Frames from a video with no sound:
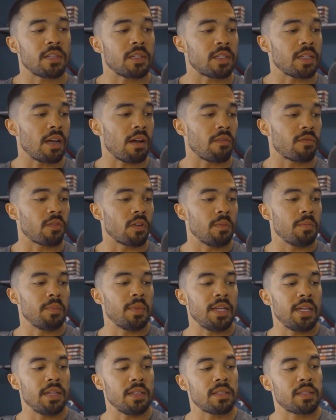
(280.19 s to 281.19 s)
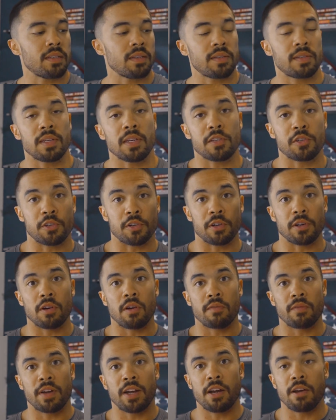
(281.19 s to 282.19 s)
itself from its sister
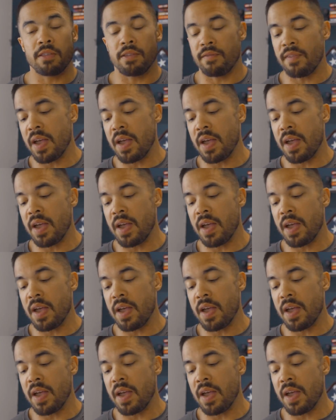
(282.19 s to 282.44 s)
over here, the